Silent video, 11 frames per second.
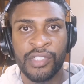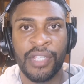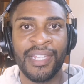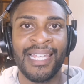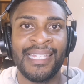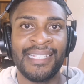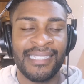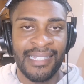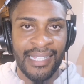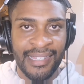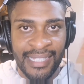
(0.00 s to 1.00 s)
So that lady
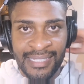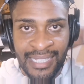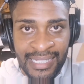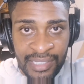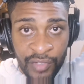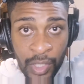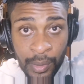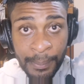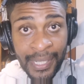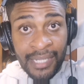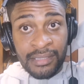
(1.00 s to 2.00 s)
said that these things have no
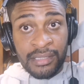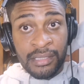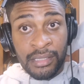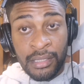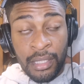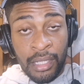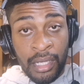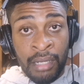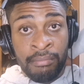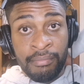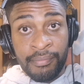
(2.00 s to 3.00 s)
impact.
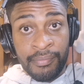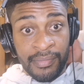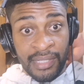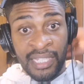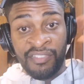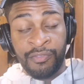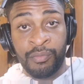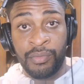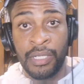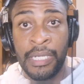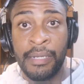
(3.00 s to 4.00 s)
If
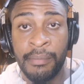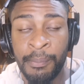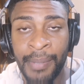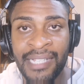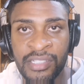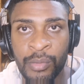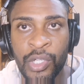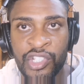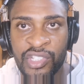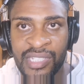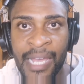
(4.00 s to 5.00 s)
based on
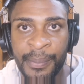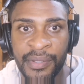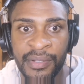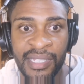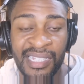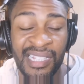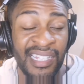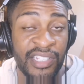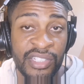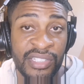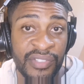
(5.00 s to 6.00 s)
what's just happened, it
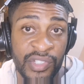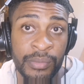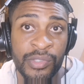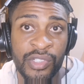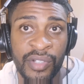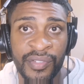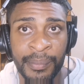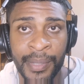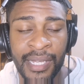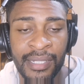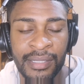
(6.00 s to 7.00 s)
clearly does have some sort of
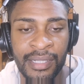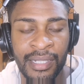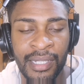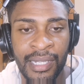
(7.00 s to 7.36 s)
impact.